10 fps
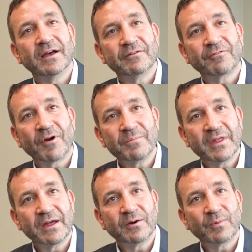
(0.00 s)
from
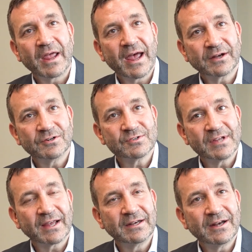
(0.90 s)
the reactor
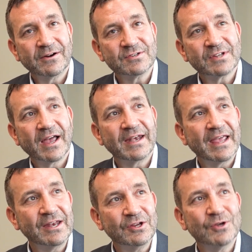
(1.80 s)
secondary site,
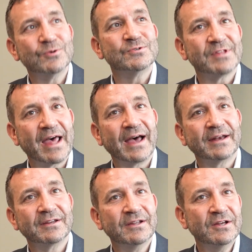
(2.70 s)
and use that
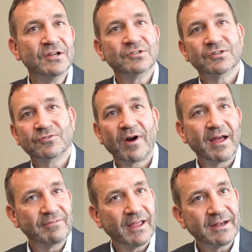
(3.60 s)
to
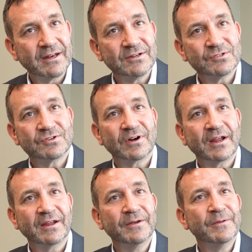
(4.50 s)
drive light
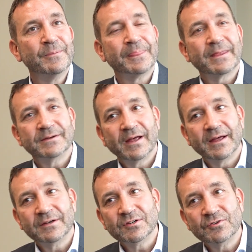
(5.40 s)
industry,
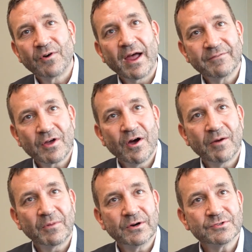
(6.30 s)
to drive
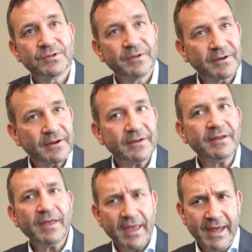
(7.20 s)
commerce,
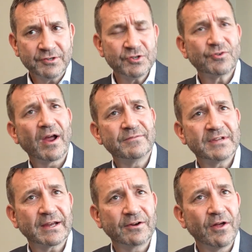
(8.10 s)
and to drive
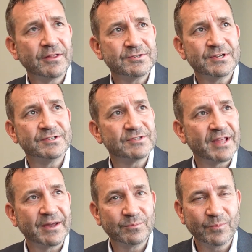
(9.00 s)
technologies
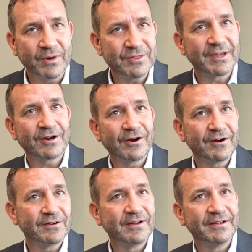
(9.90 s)
that we think
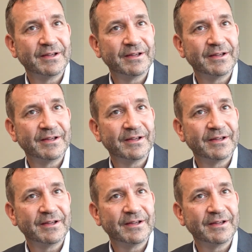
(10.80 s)
are